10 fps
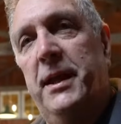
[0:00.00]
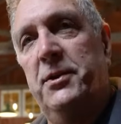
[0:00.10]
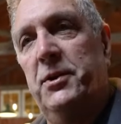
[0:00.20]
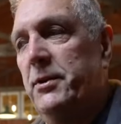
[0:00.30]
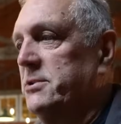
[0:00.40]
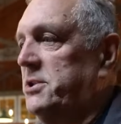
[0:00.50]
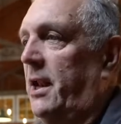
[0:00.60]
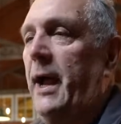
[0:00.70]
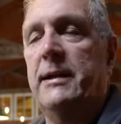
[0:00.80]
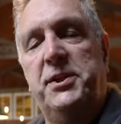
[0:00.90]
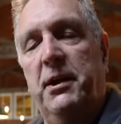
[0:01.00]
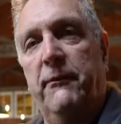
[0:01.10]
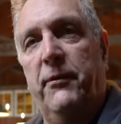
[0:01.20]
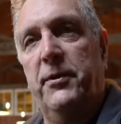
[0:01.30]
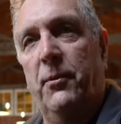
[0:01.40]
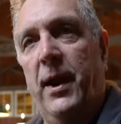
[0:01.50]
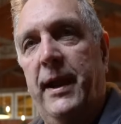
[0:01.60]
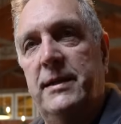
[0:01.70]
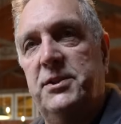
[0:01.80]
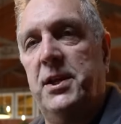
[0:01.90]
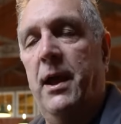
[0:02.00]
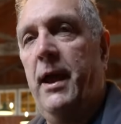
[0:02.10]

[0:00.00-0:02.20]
into the slots here for the race,